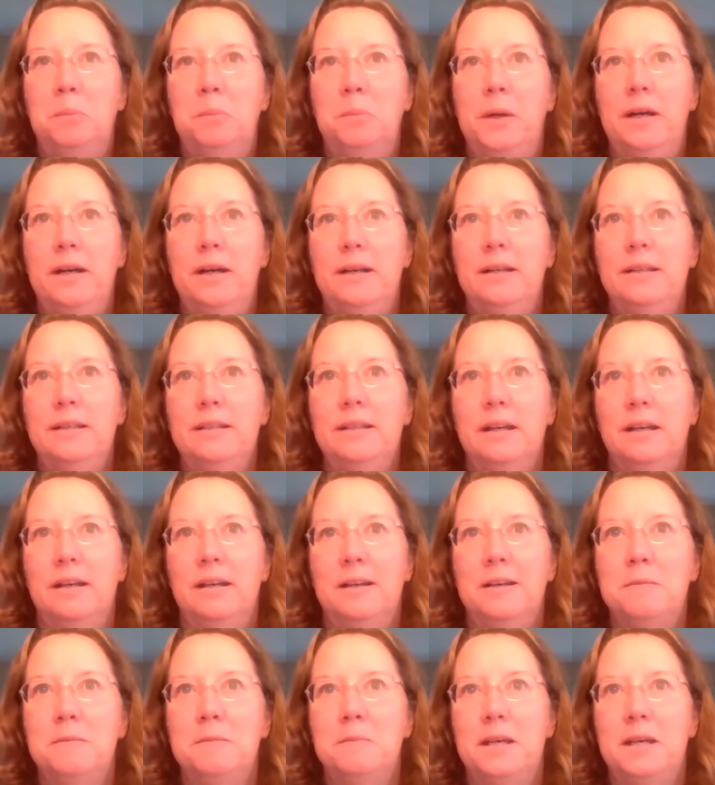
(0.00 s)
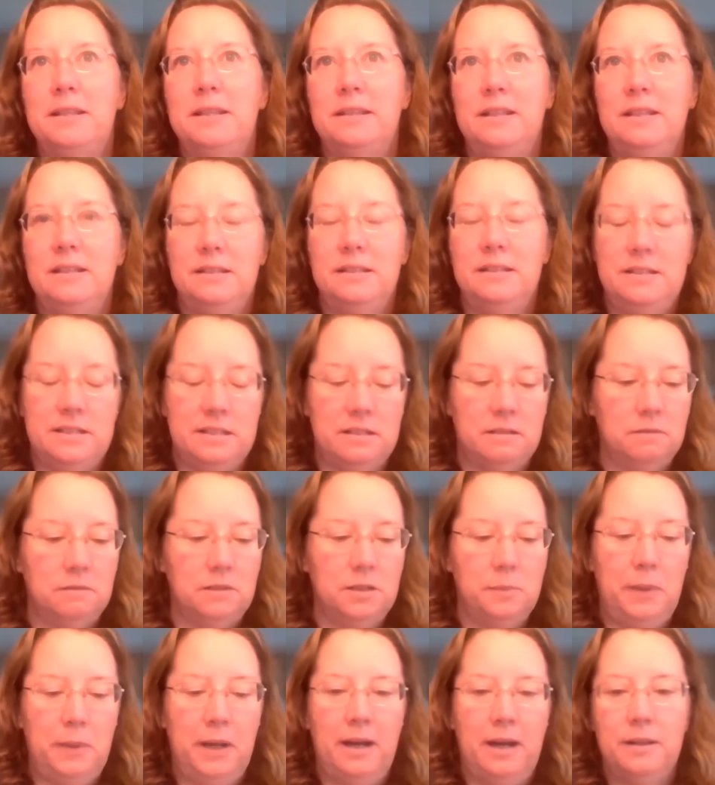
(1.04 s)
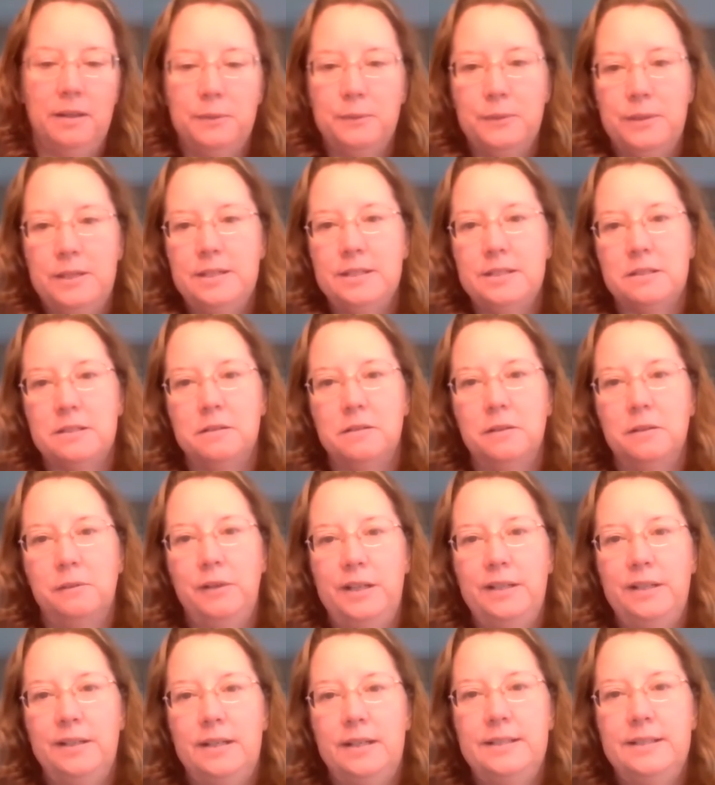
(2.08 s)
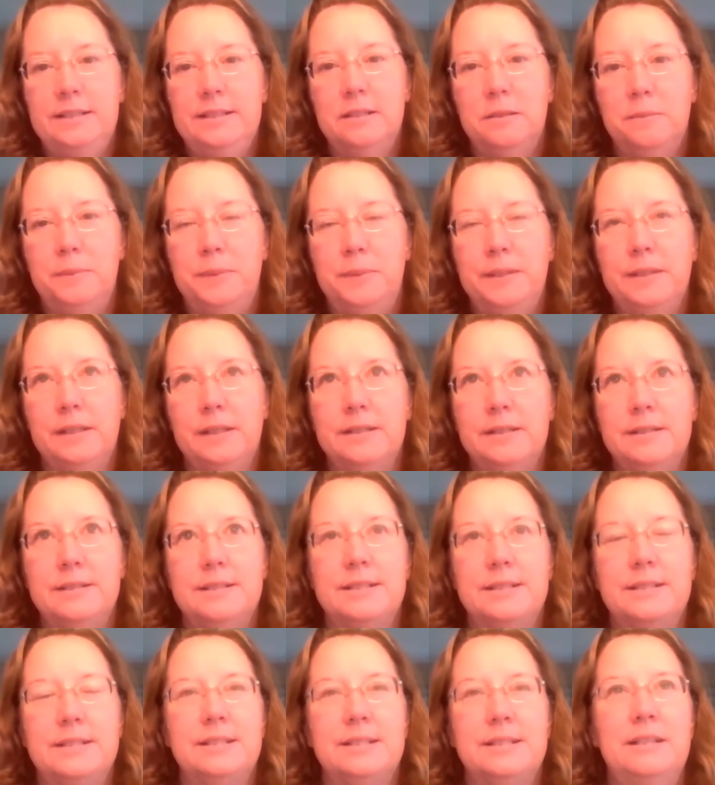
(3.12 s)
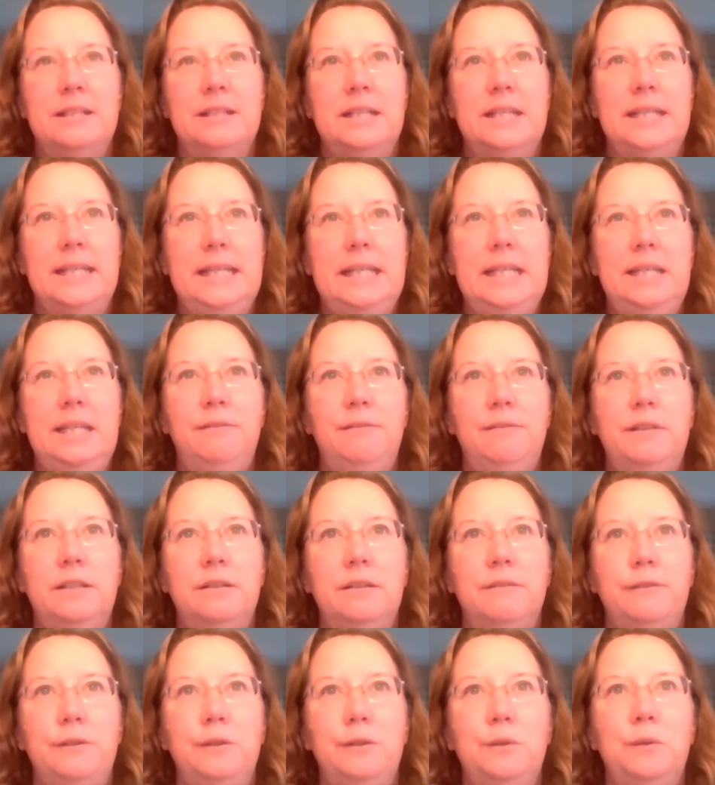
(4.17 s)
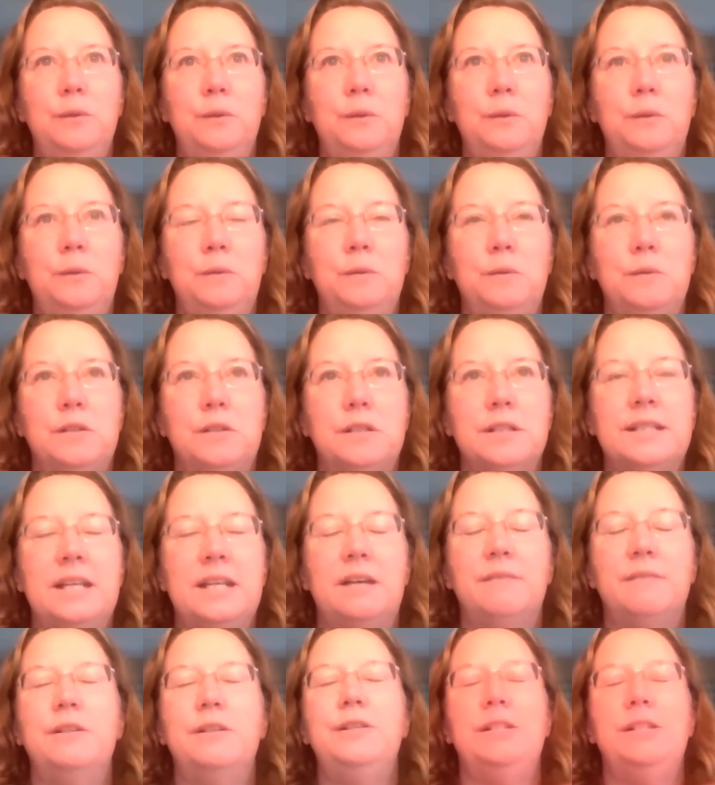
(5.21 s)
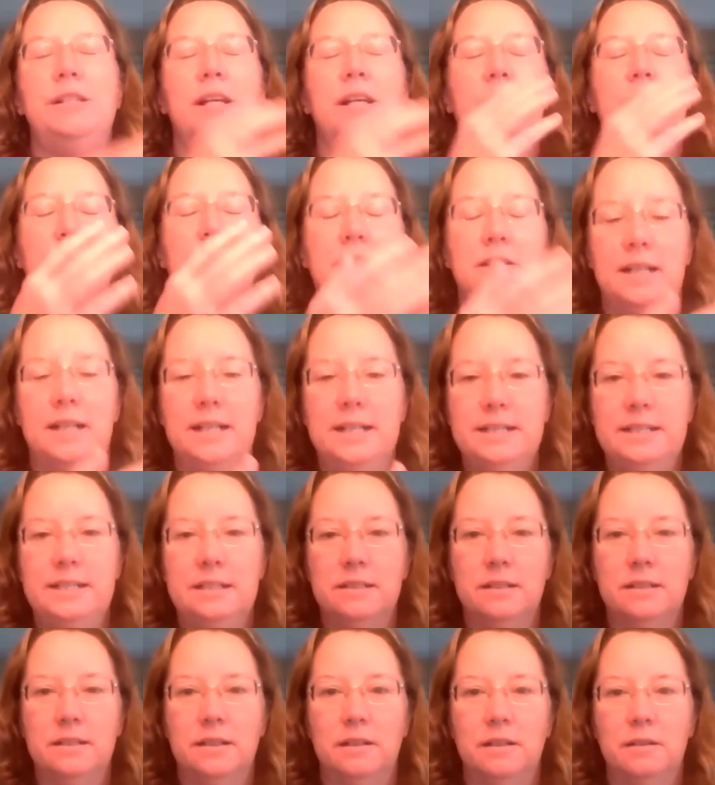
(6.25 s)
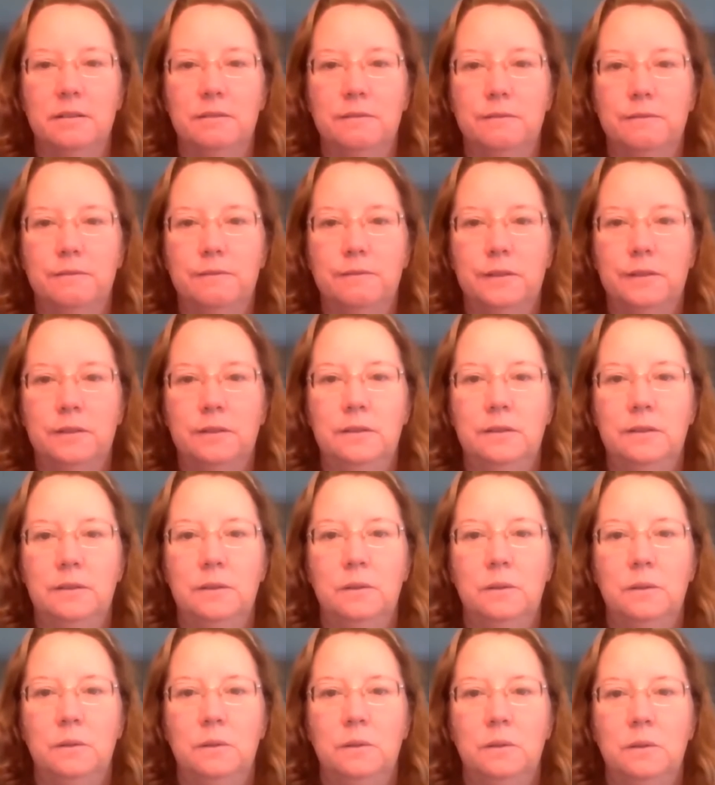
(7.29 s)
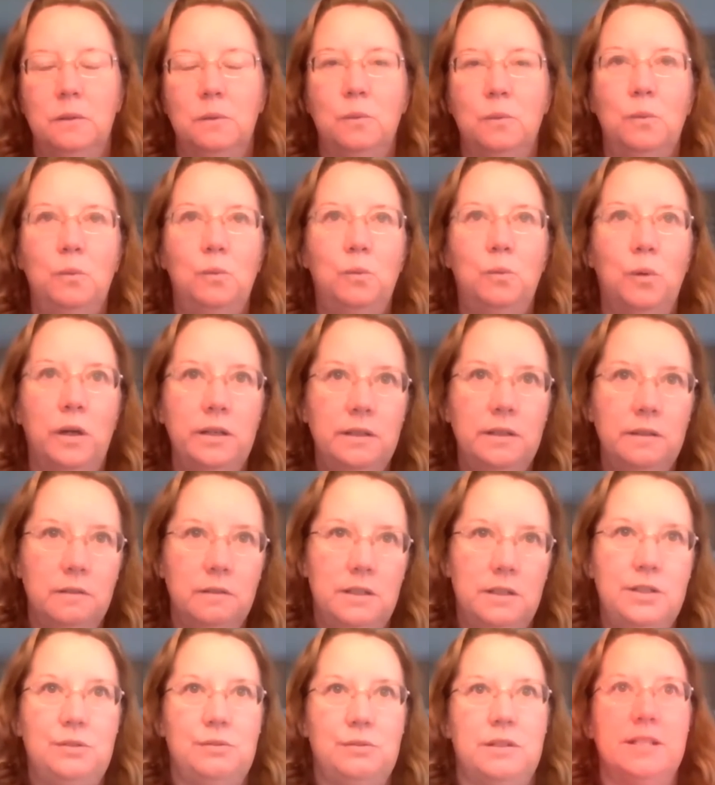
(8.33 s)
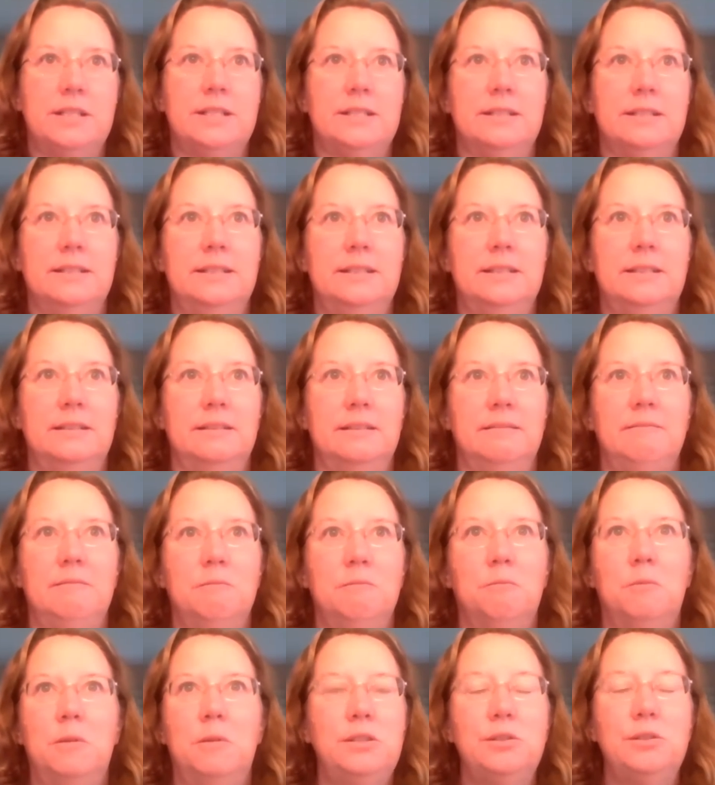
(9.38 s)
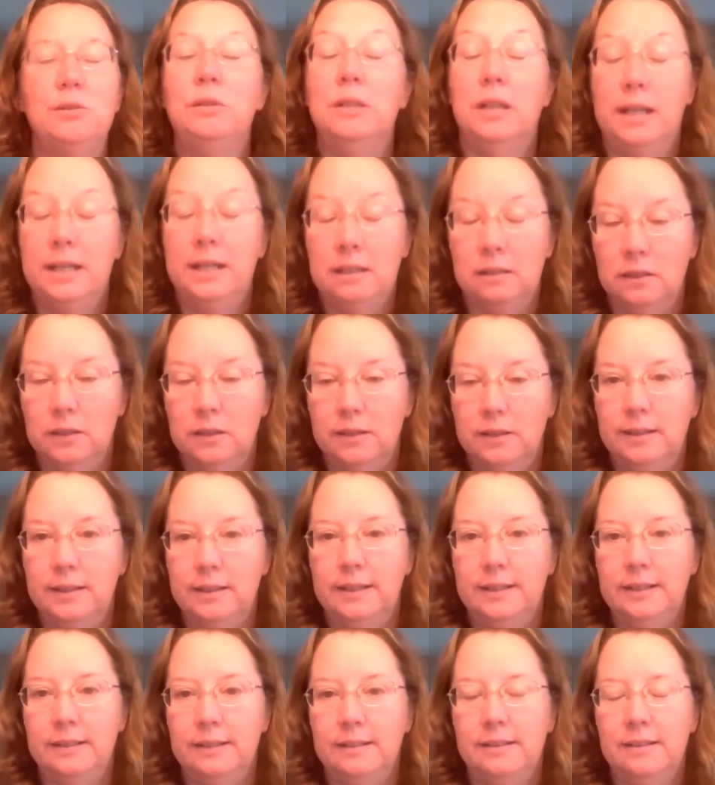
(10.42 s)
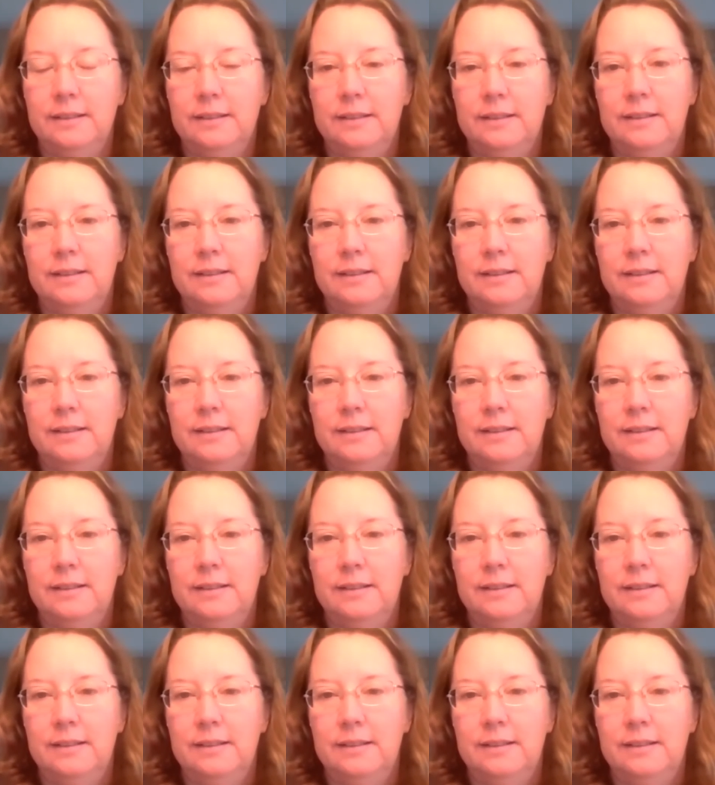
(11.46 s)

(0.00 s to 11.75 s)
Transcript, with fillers: but um, i think these career pathways are a great idea because even if you just have a general idea of what you're interested in what you like learning